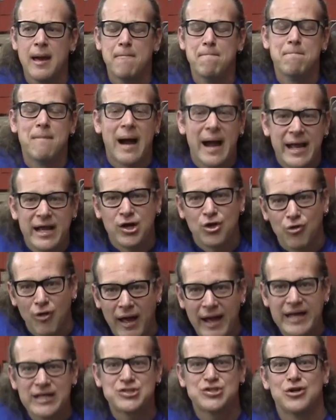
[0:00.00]
My
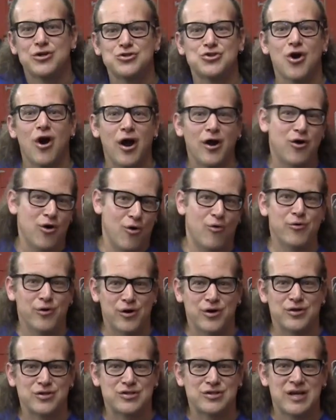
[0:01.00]
clients are dog
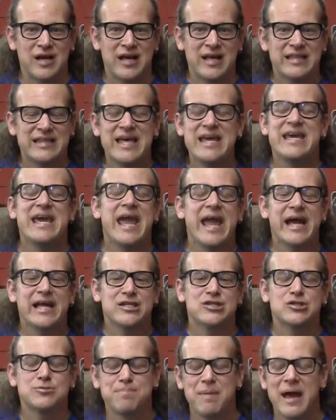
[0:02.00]
owners. They
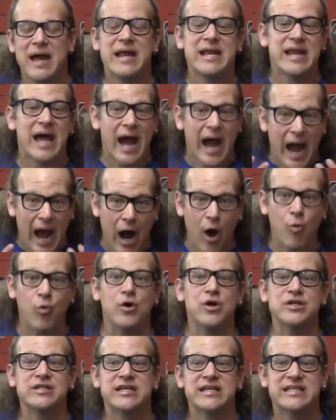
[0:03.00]
can't spend
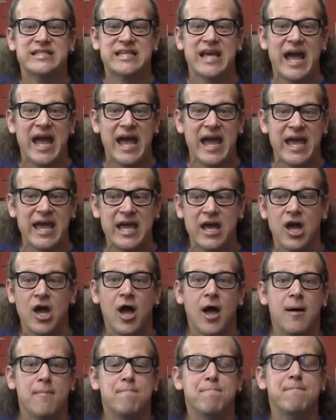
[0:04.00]
hours a day
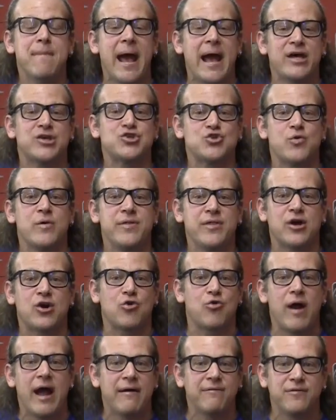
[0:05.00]
mastering the
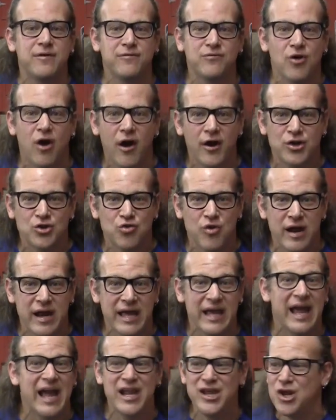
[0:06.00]
craft of dog
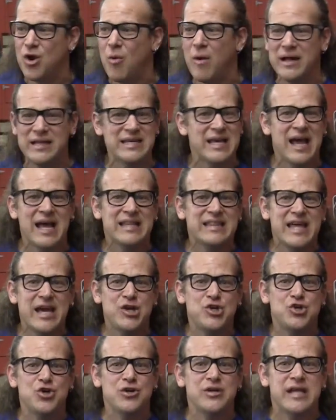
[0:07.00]
training. And you know what? They
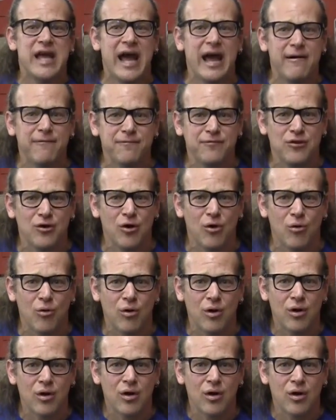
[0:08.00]
shouldn't have to.